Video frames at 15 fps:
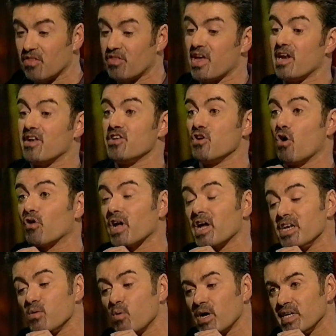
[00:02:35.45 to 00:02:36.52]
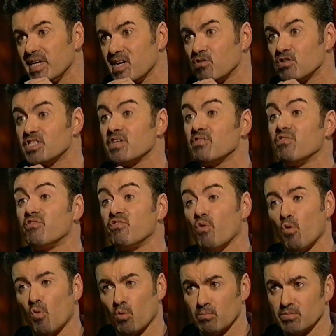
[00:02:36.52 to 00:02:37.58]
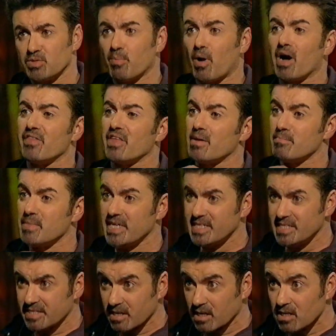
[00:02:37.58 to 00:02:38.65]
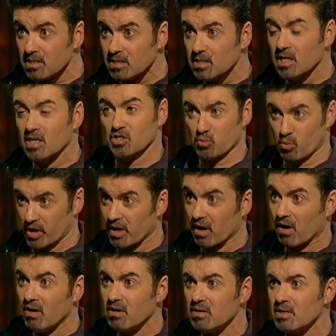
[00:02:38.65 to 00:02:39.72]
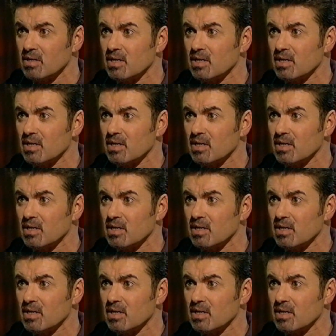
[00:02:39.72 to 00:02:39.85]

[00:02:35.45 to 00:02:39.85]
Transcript: they're not anywhere near as informed by their media as we are,